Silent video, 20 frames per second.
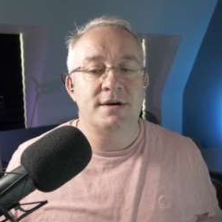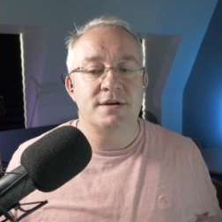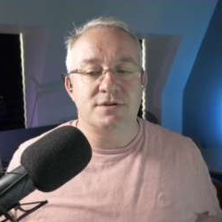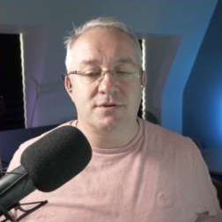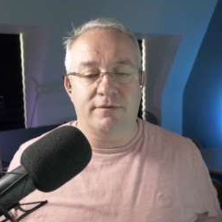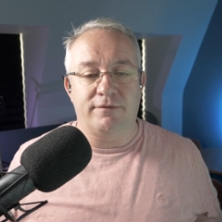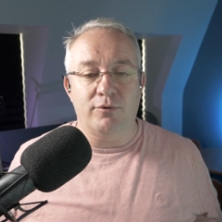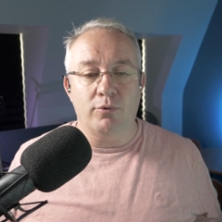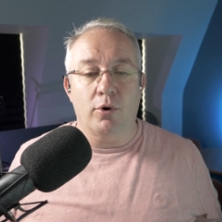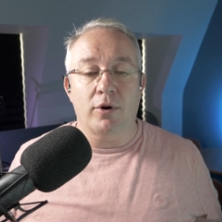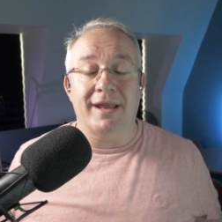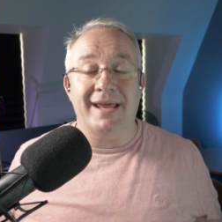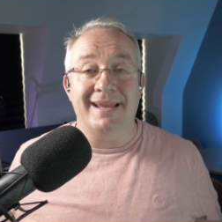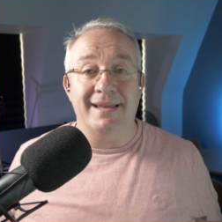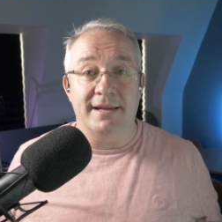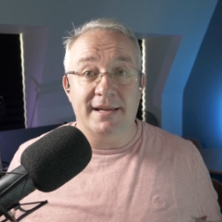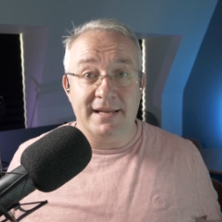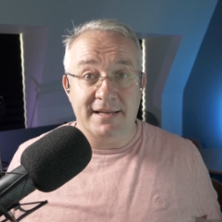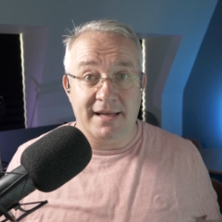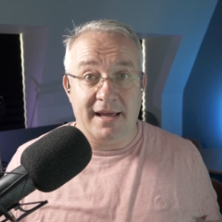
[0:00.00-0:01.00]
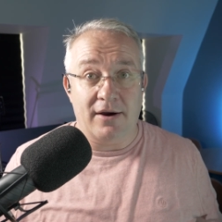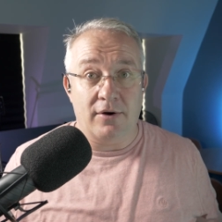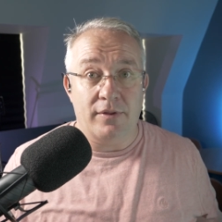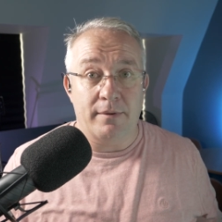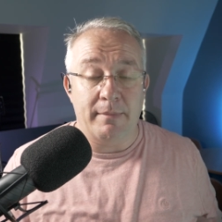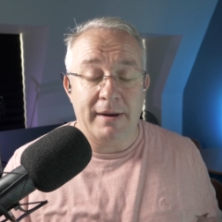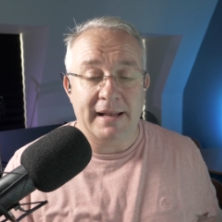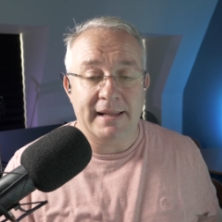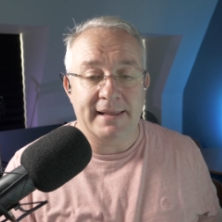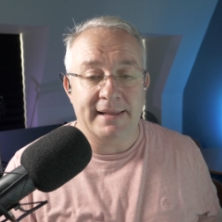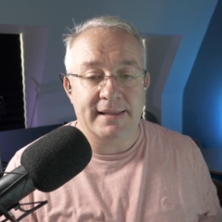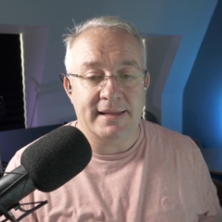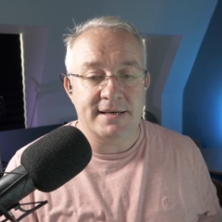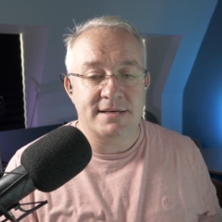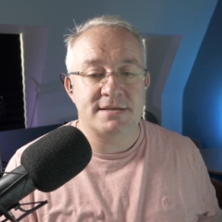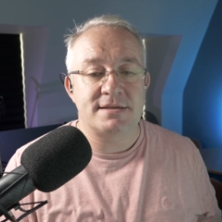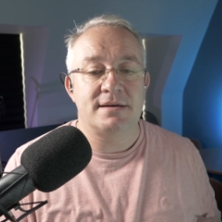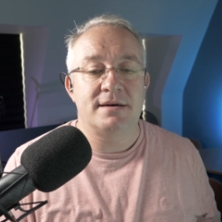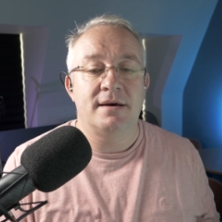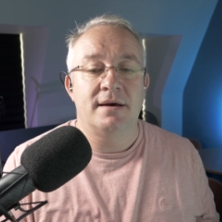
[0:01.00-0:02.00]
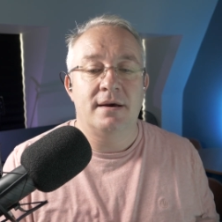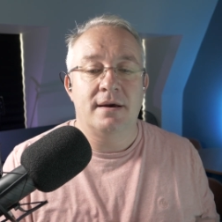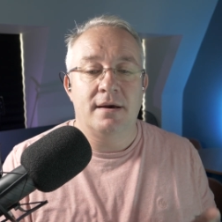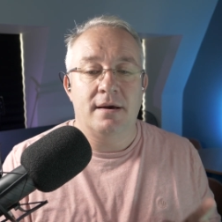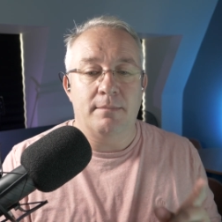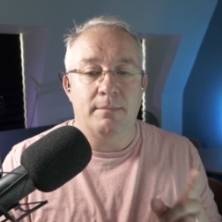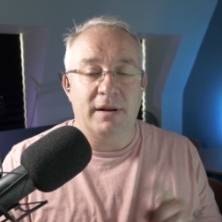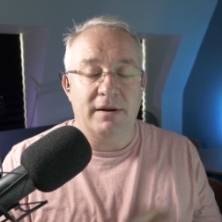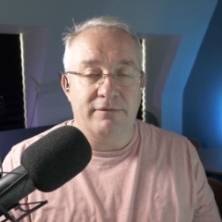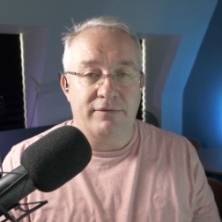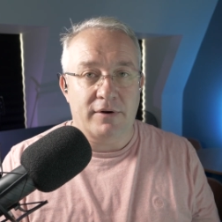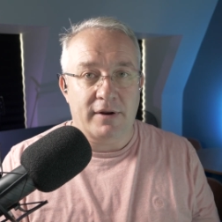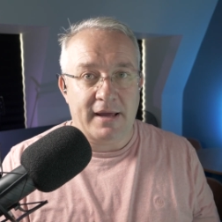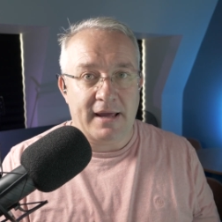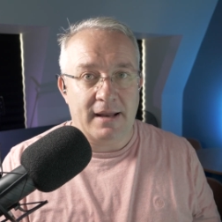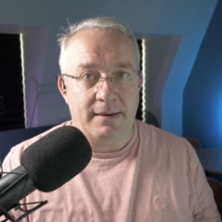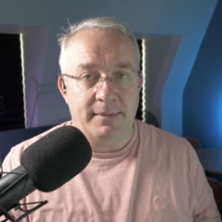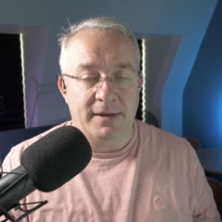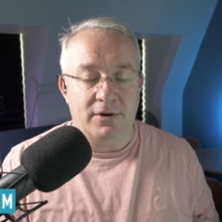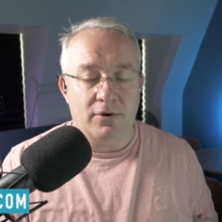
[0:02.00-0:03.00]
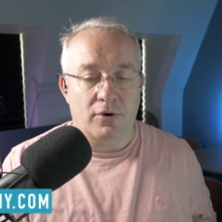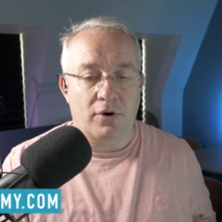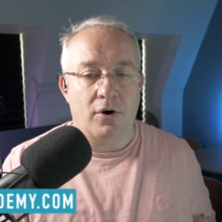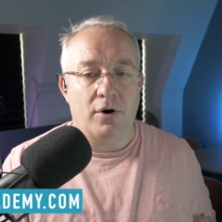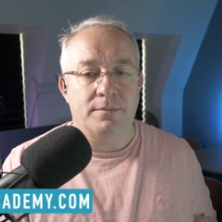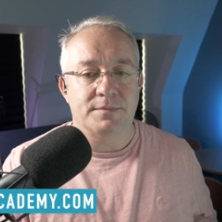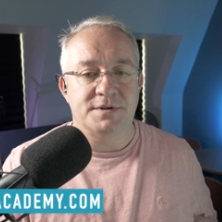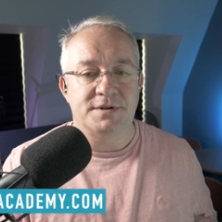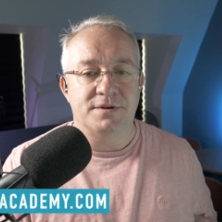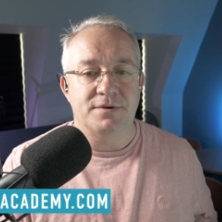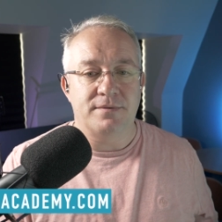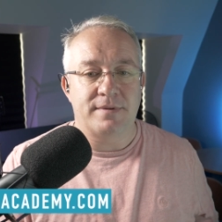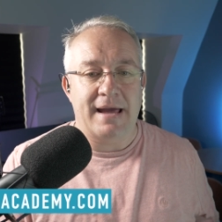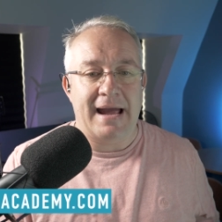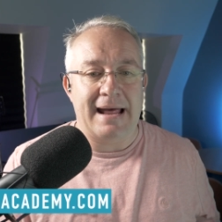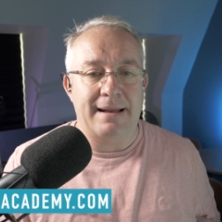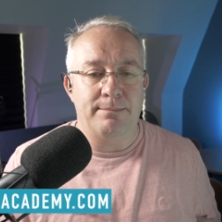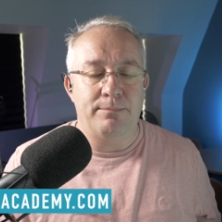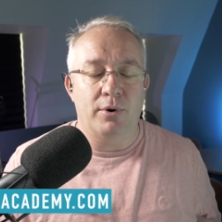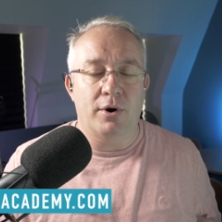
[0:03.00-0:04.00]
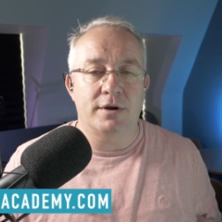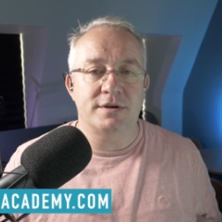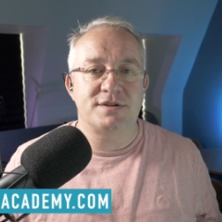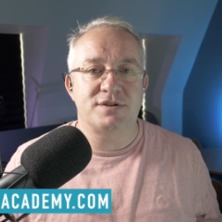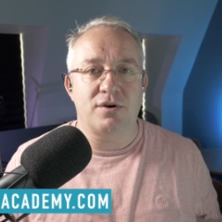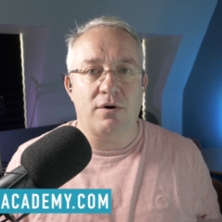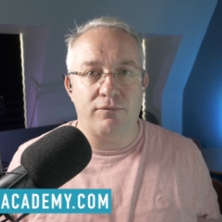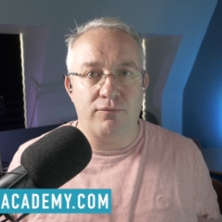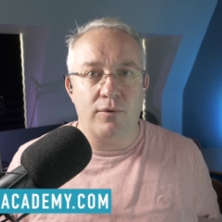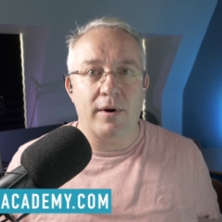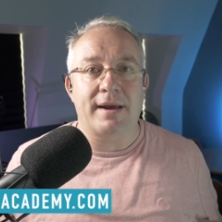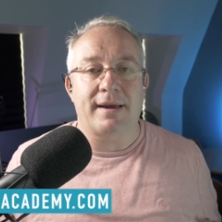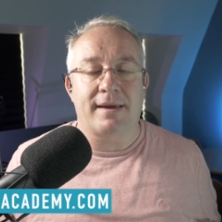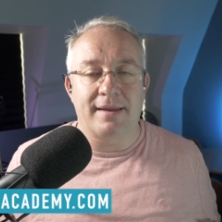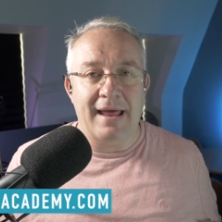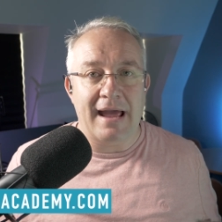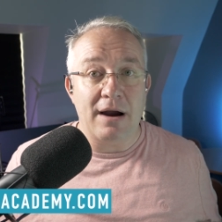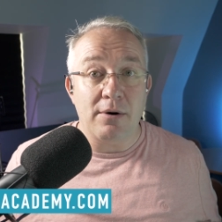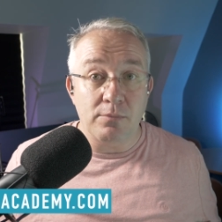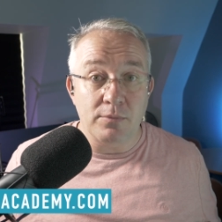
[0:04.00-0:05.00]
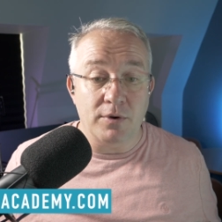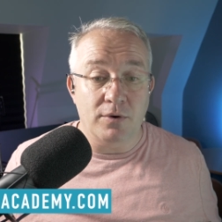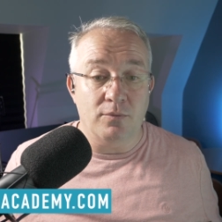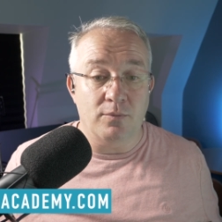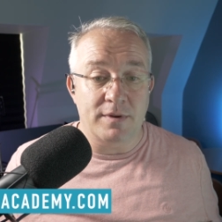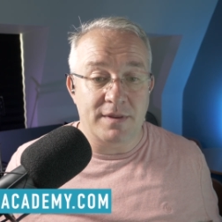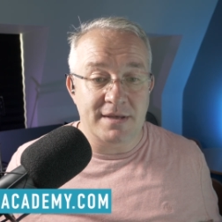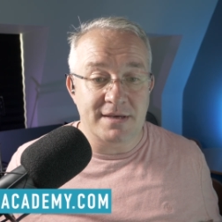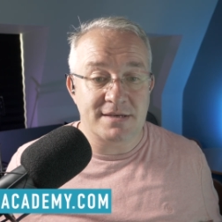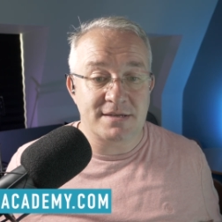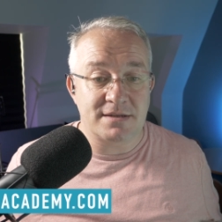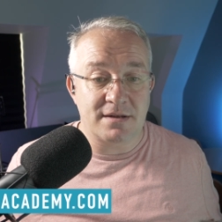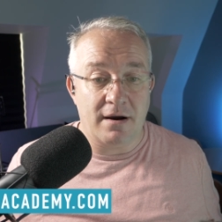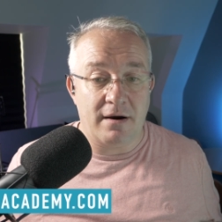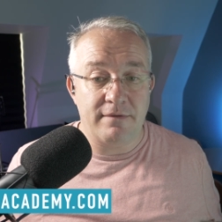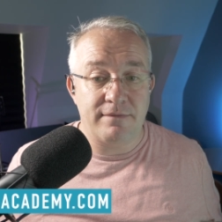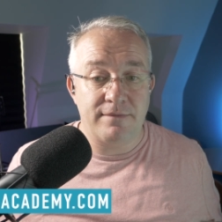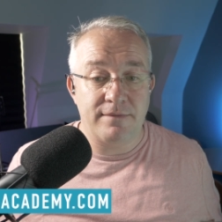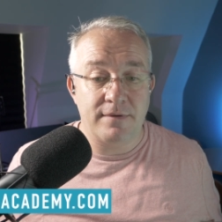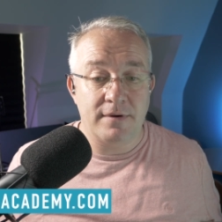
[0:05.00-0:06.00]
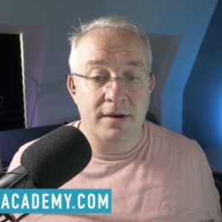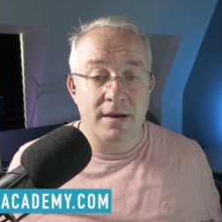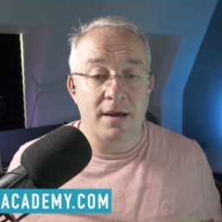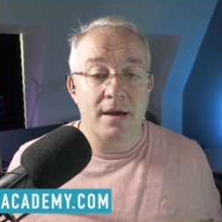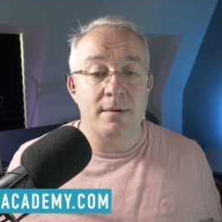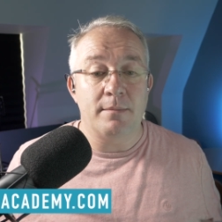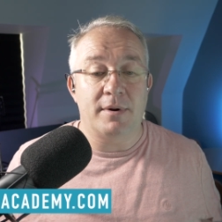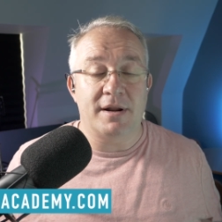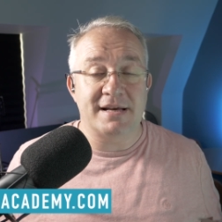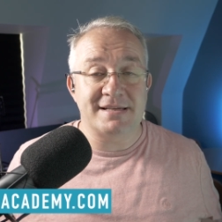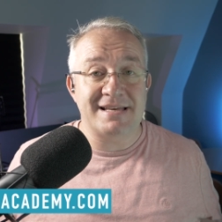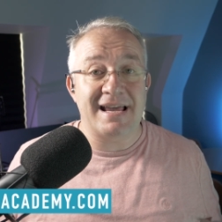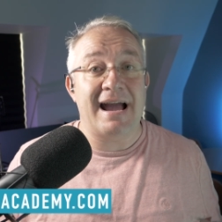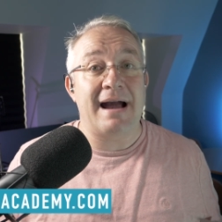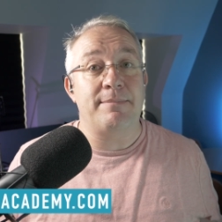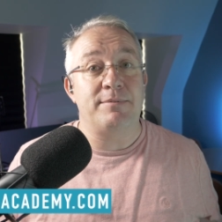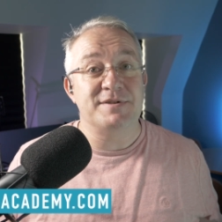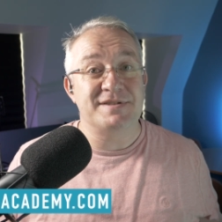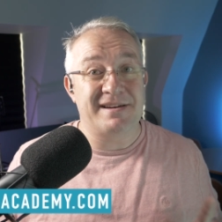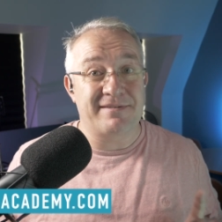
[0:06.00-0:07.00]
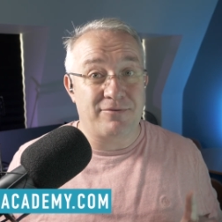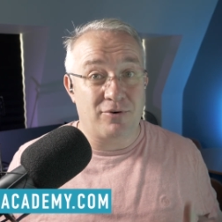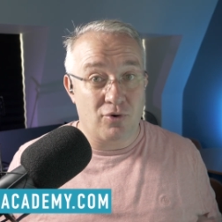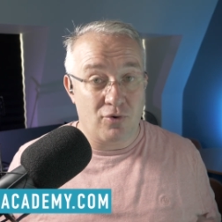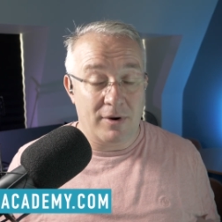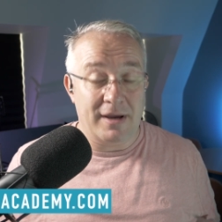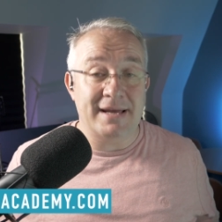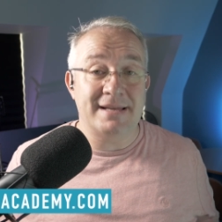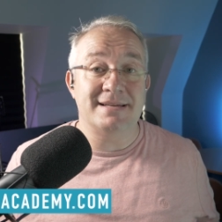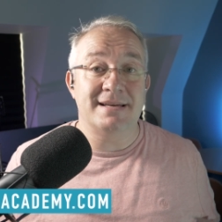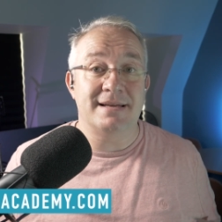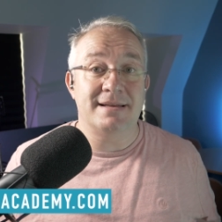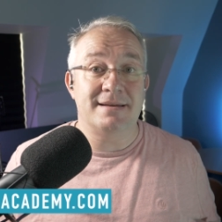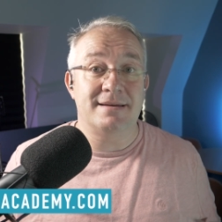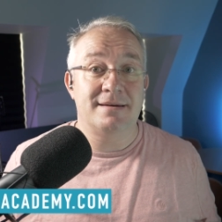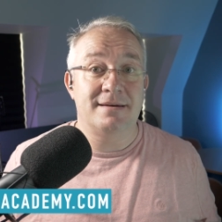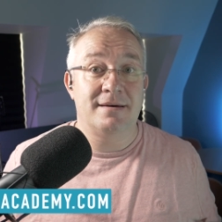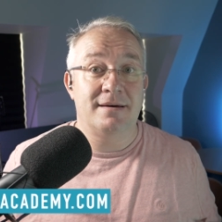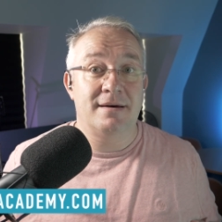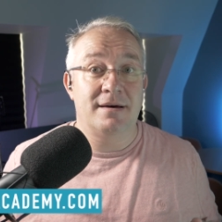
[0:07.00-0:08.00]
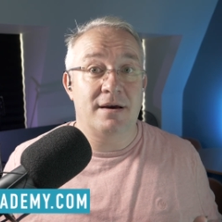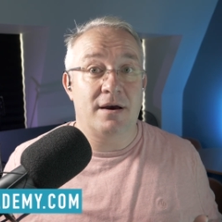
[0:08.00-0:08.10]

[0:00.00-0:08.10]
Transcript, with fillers: So if you want in, you need to get on the mailing list, meaningful academy dot com, to do that. But software can help you with this stuff. But as it happens, I've created